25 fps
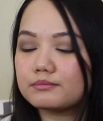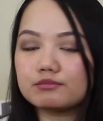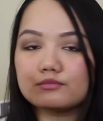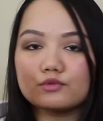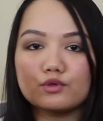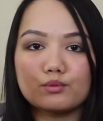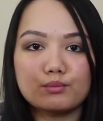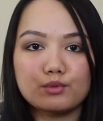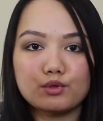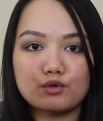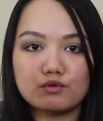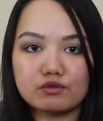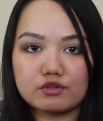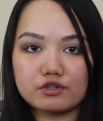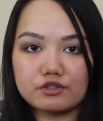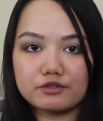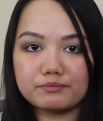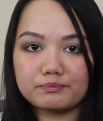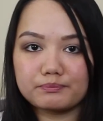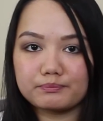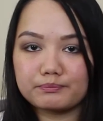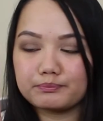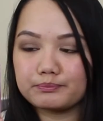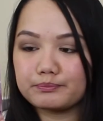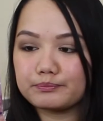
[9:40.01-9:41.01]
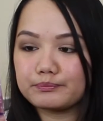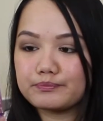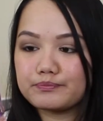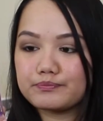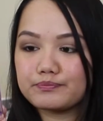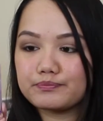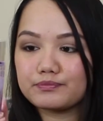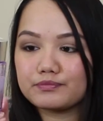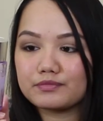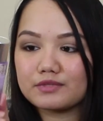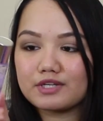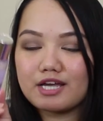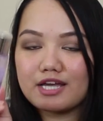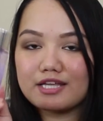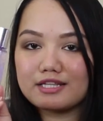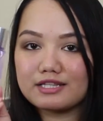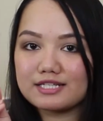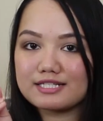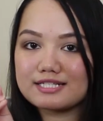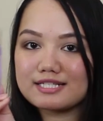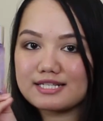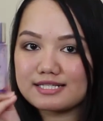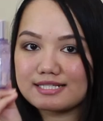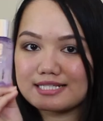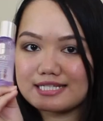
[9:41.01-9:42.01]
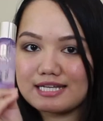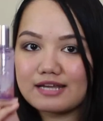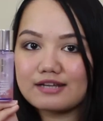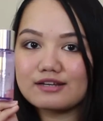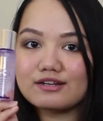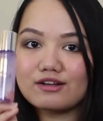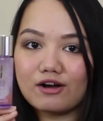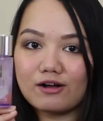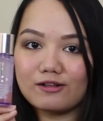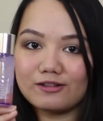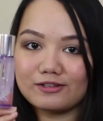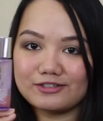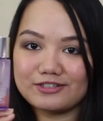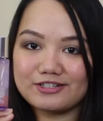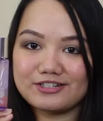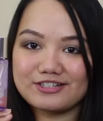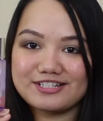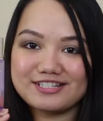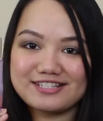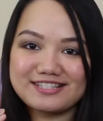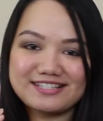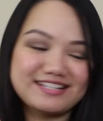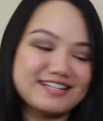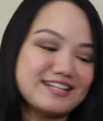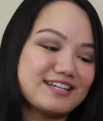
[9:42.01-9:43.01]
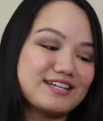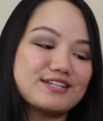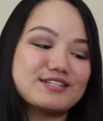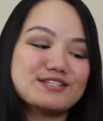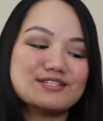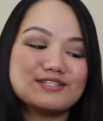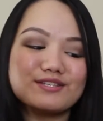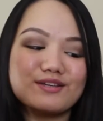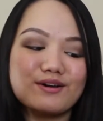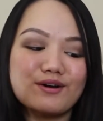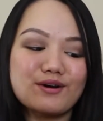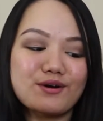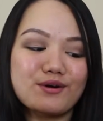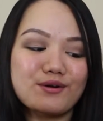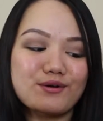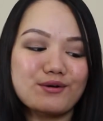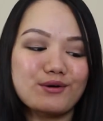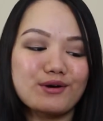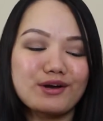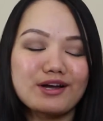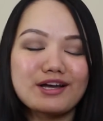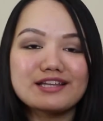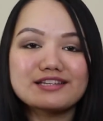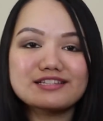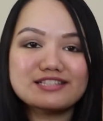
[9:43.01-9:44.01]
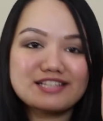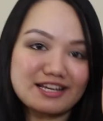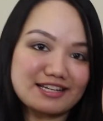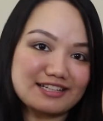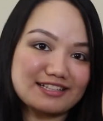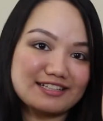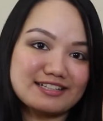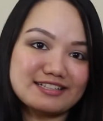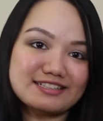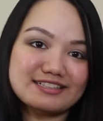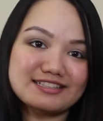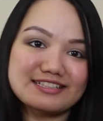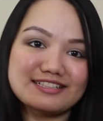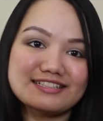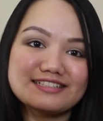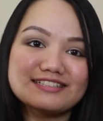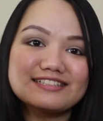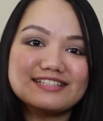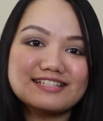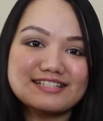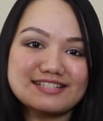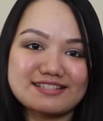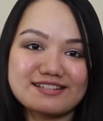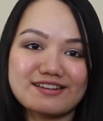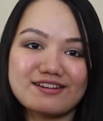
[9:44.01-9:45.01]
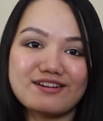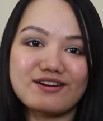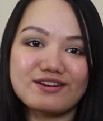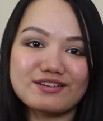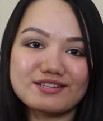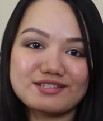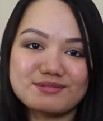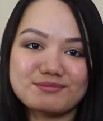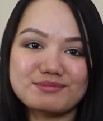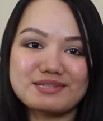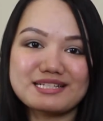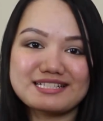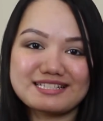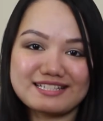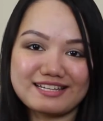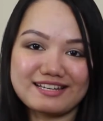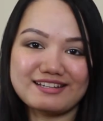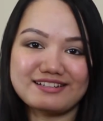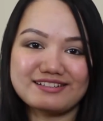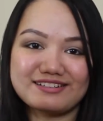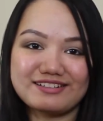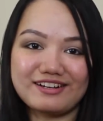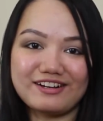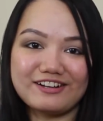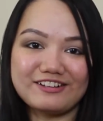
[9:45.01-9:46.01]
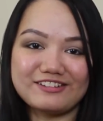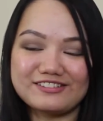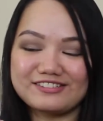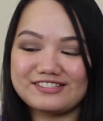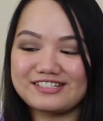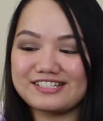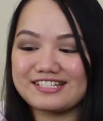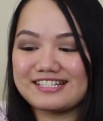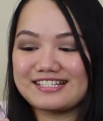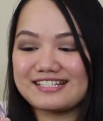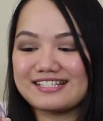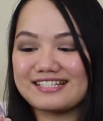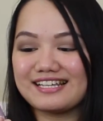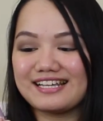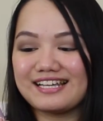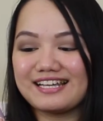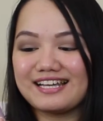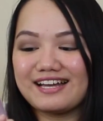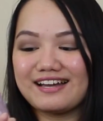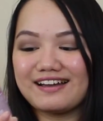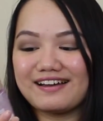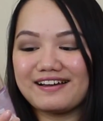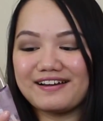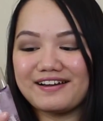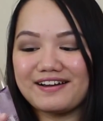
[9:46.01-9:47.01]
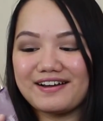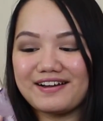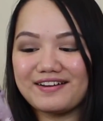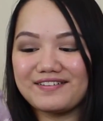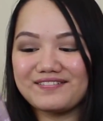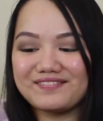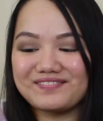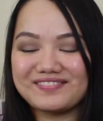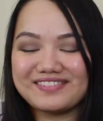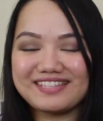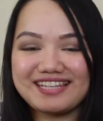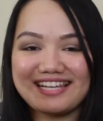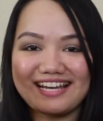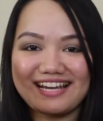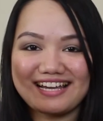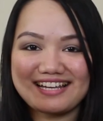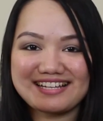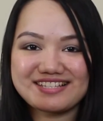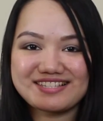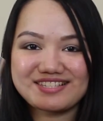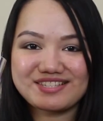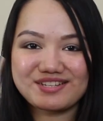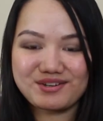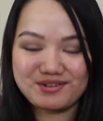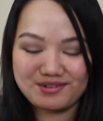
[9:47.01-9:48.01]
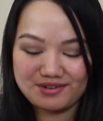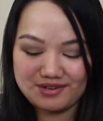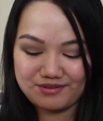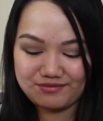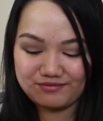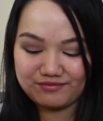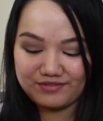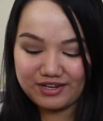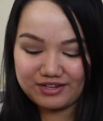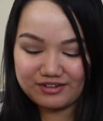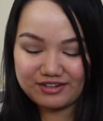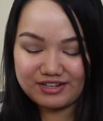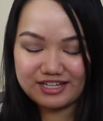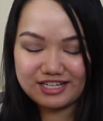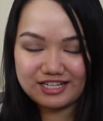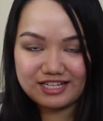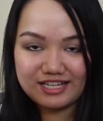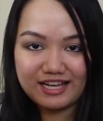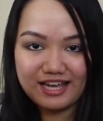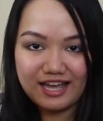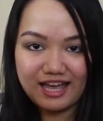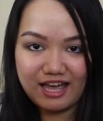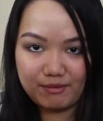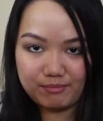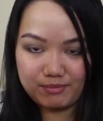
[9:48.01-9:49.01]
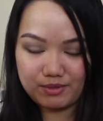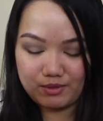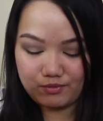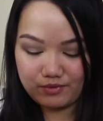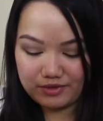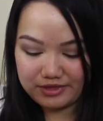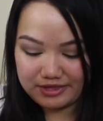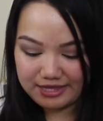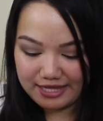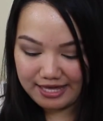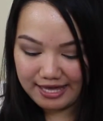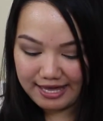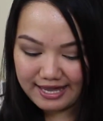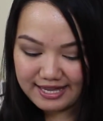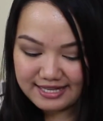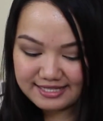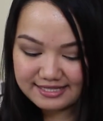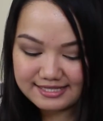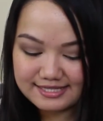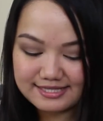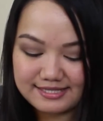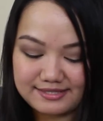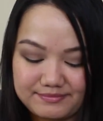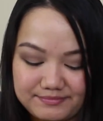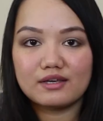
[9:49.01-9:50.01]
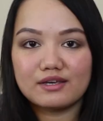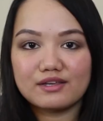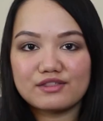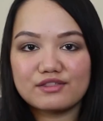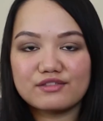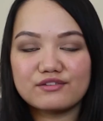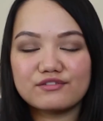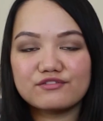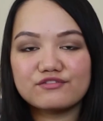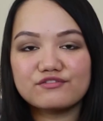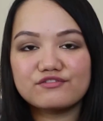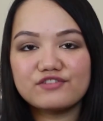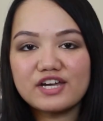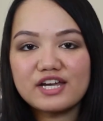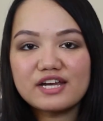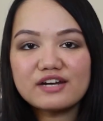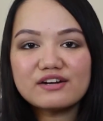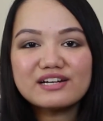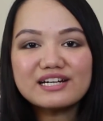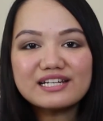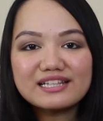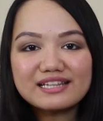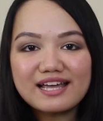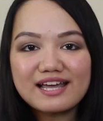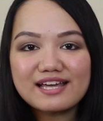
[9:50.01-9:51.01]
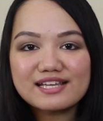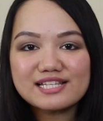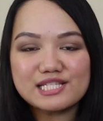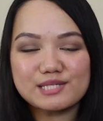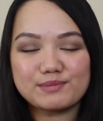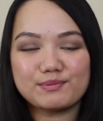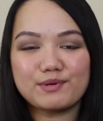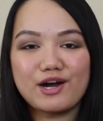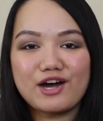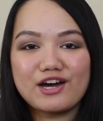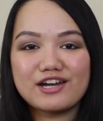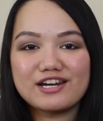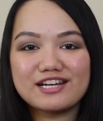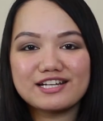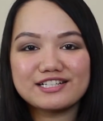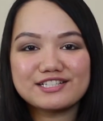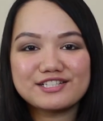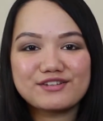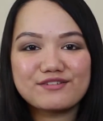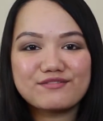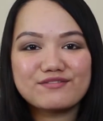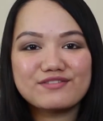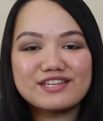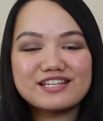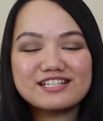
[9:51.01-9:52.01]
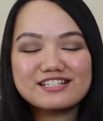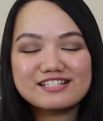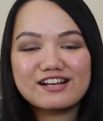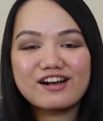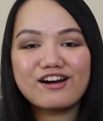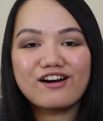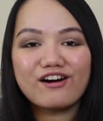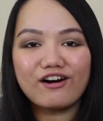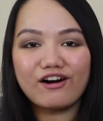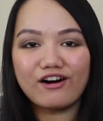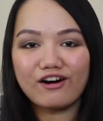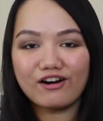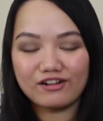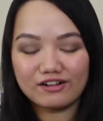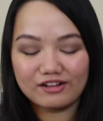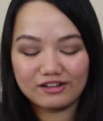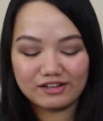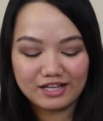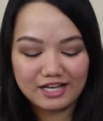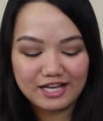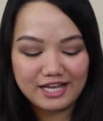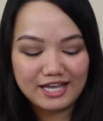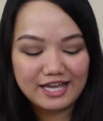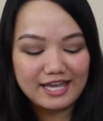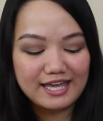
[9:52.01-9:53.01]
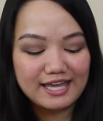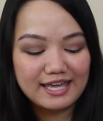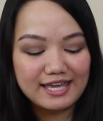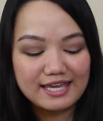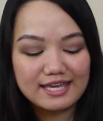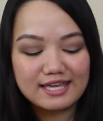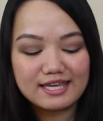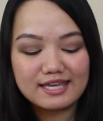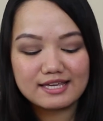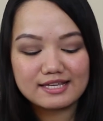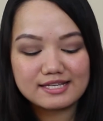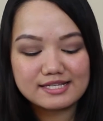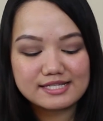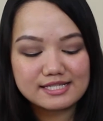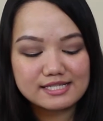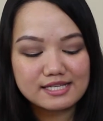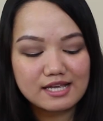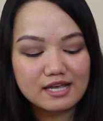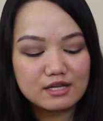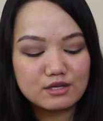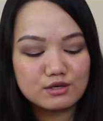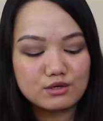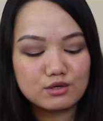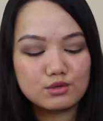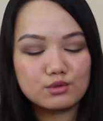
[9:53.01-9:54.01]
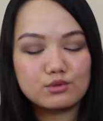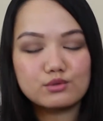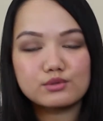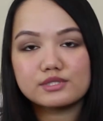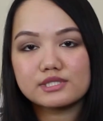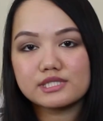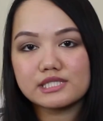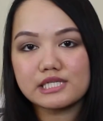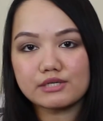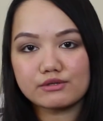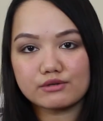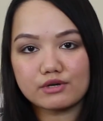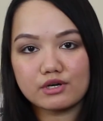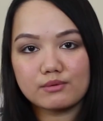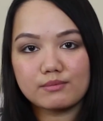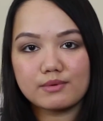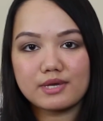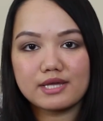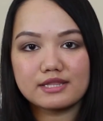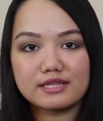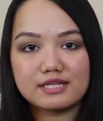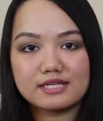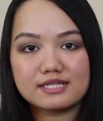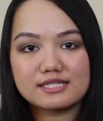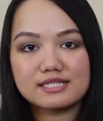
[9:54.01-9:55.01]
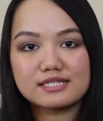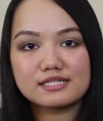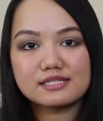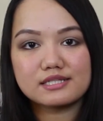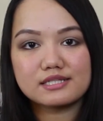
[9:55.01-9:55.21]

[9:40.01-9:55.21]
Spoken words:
Remover, and this is $10. So technically this cost me $10. Yeah, so I'm very happy with that. The very last product of this haul is a new serum, and this